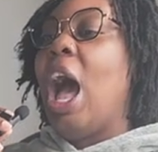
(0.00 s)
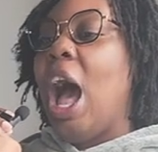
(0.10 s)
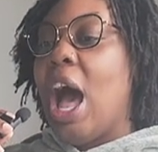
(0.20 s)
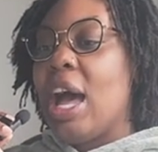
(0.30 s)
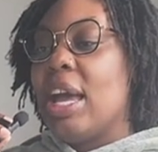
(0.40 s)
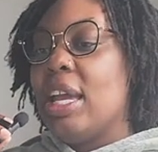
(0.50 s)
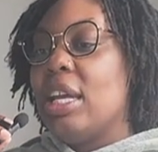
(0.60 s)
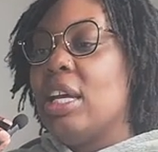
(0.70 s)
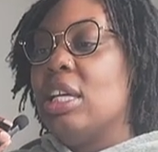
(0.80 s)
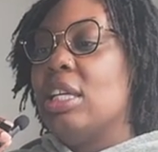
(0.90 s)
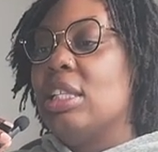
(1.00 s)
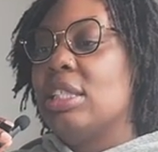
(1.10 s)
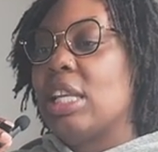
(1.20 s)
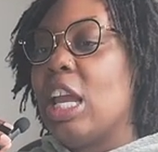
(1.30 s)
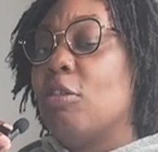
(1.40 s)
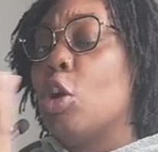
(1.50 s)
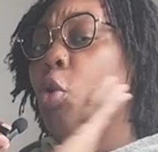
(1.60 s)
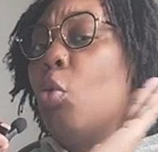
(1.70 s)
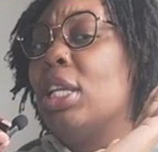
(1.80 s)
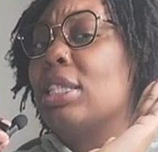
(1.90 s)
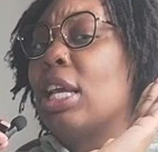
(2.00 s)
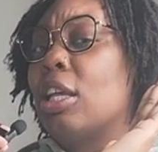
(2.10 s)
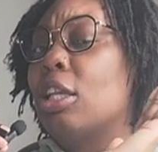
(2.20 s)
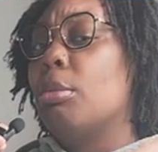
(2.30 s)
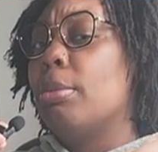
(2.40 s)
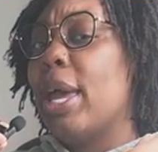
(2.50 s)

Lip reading: I saved. Oh, wait a second. Let me